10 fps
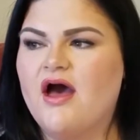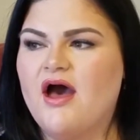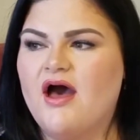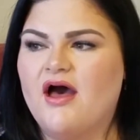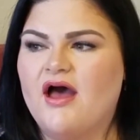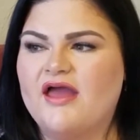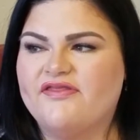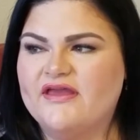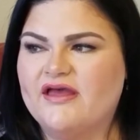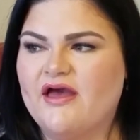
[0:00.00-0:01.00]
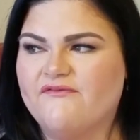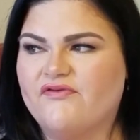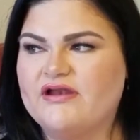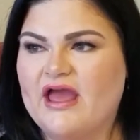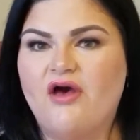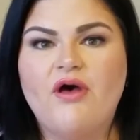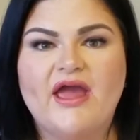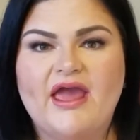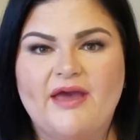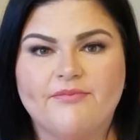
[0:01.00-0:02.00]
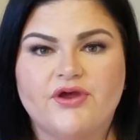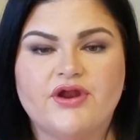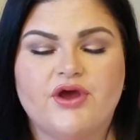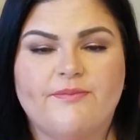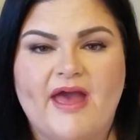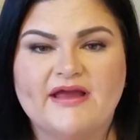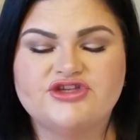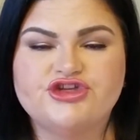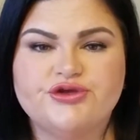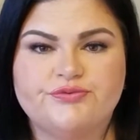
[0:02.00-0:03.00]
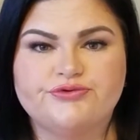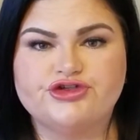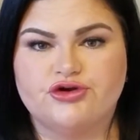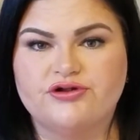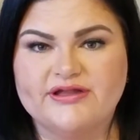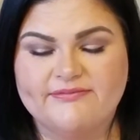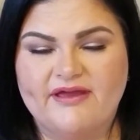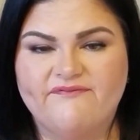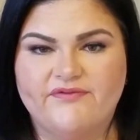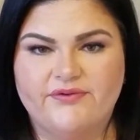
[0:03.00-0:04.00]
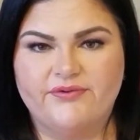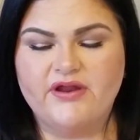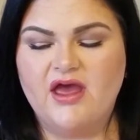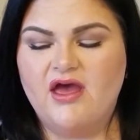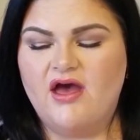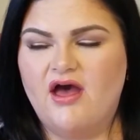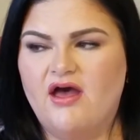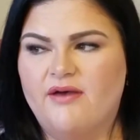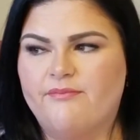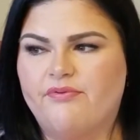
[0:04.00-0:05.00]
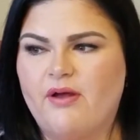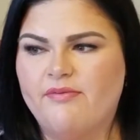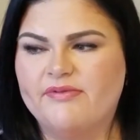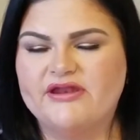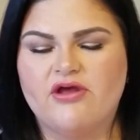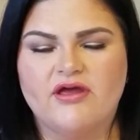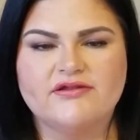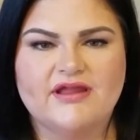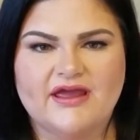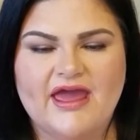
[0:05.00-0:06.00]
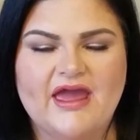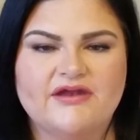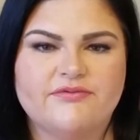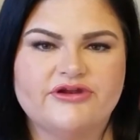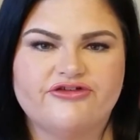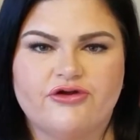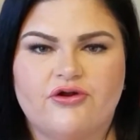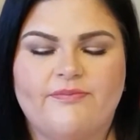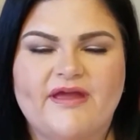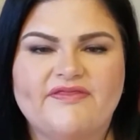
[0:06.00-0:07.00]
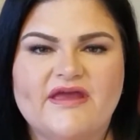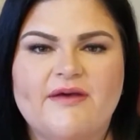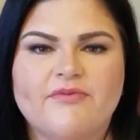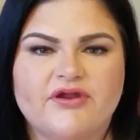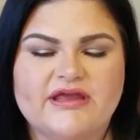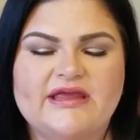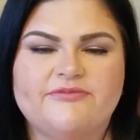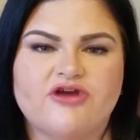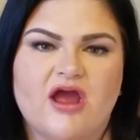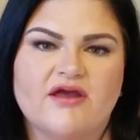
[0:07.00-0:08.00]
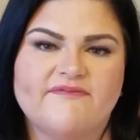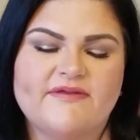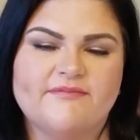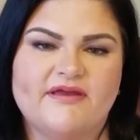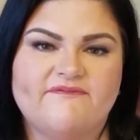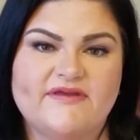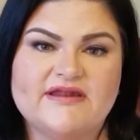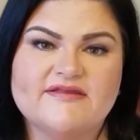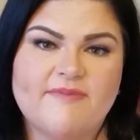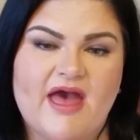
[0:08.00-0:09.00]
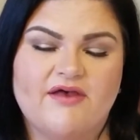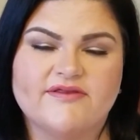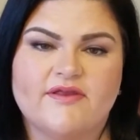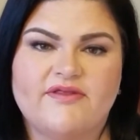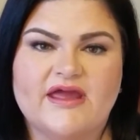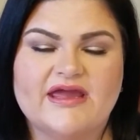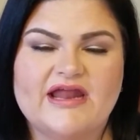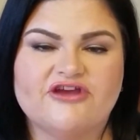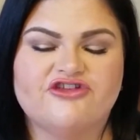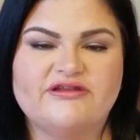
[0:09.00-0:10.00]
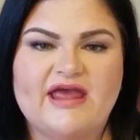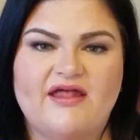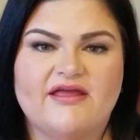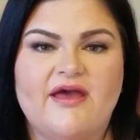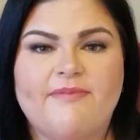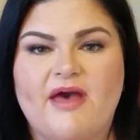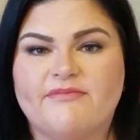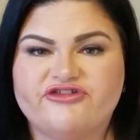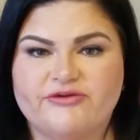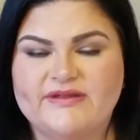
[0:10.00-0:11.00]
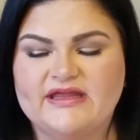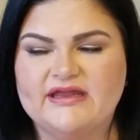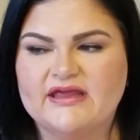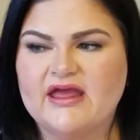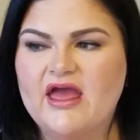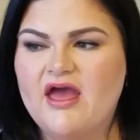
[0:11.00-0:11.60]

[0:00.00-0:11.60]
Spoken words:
I think for now, I am going to go back to journaling my food. Probably not in like a handwritten journal, but I think I'm going to keep track of it in my Fitness Pal so that I can actually tally up how much I'm eating.